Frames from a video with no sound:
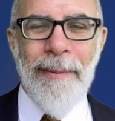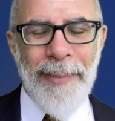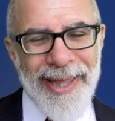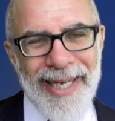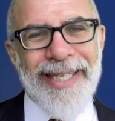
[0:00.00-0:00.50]

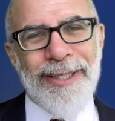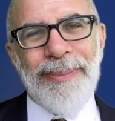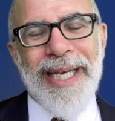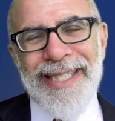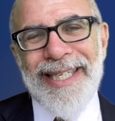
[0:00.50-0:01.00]
But that's
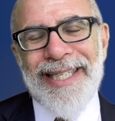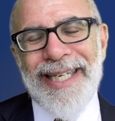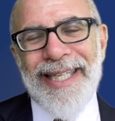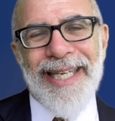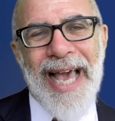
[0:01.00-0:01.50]

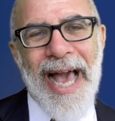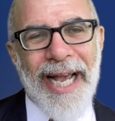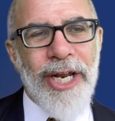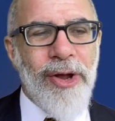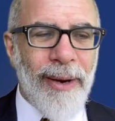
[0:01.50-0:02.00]
basically the
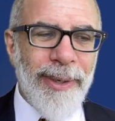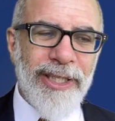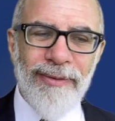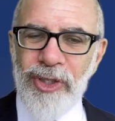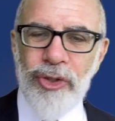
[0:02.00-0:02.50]

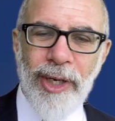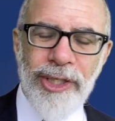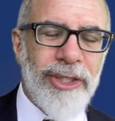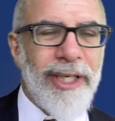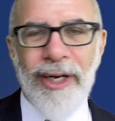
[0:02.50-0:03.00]
economics of
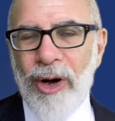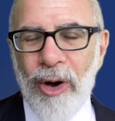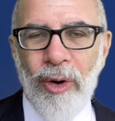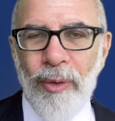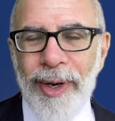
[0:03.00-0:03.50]
instruction that
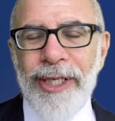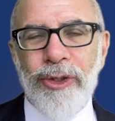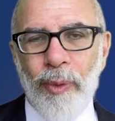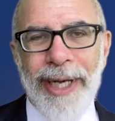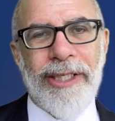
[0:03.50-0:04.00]
always
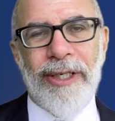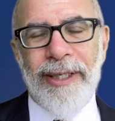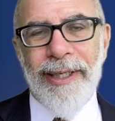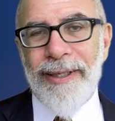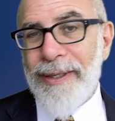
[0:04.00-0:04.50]
went
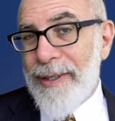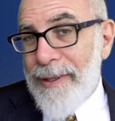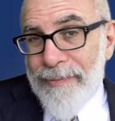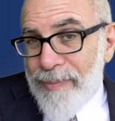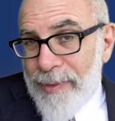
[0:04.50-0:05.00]
on,
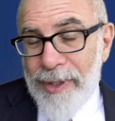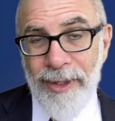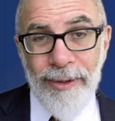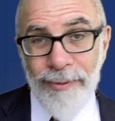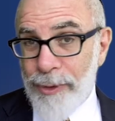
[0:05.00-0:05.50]

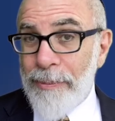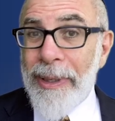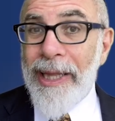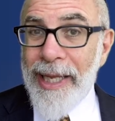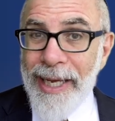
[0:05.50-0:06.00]
for
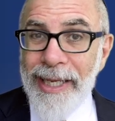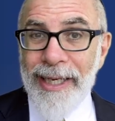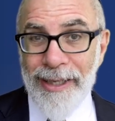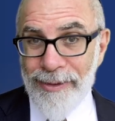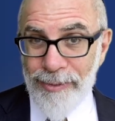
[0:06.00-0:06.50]

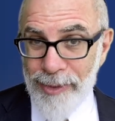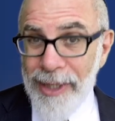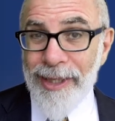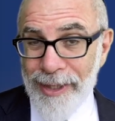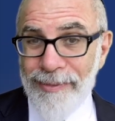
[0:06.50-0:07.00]
millennia,
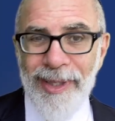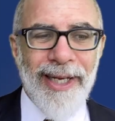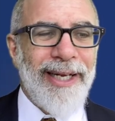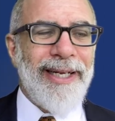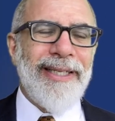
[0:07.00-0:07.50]
really.
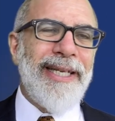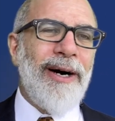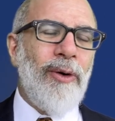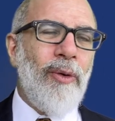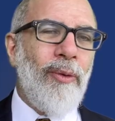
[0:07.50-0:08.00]

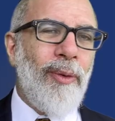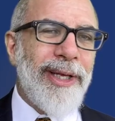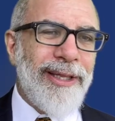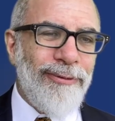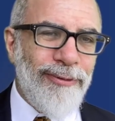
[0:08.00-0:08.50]
Now,
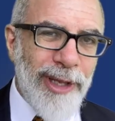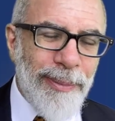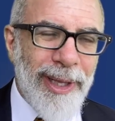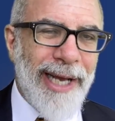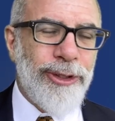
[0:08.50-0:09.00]
what the flipped
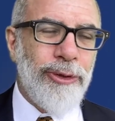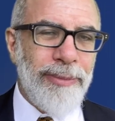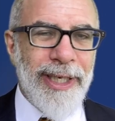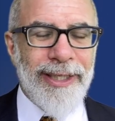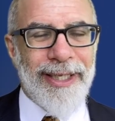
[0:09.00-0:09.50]
classroom
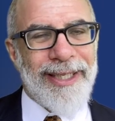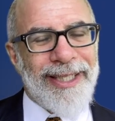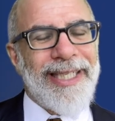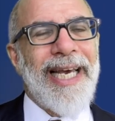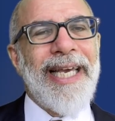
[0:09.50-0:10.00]
means is
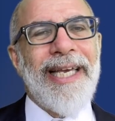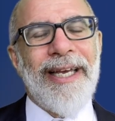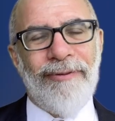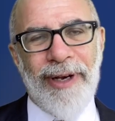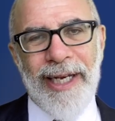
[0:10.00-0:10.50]
taking
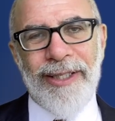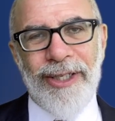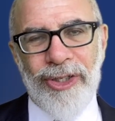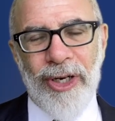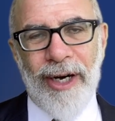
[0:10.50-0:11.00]

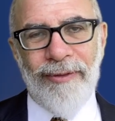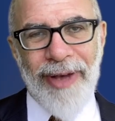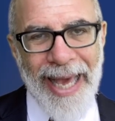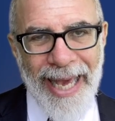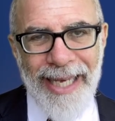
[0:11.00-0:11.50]
advantage of
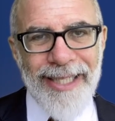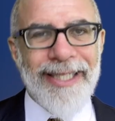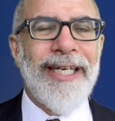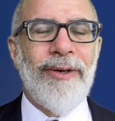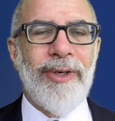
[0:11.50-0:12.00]

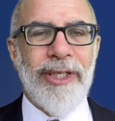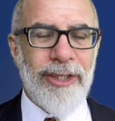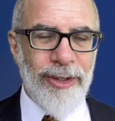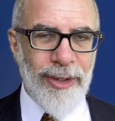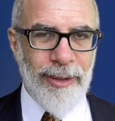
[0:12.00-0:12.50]

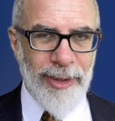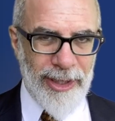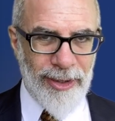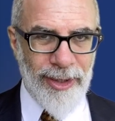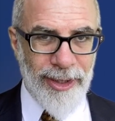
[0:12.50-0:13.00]
asynchronous learning
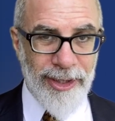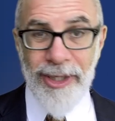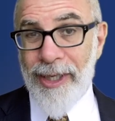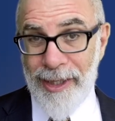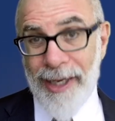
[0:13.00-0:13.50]
materials
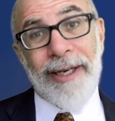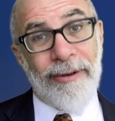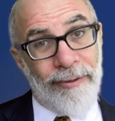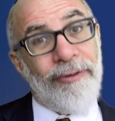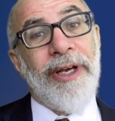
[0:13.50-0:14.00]
like
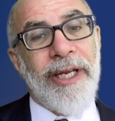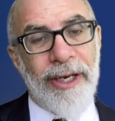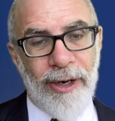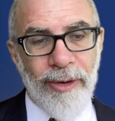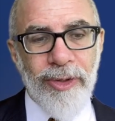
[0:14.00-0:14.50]

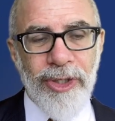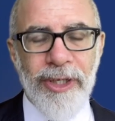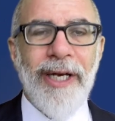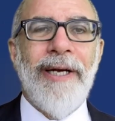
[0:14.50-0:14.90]
videos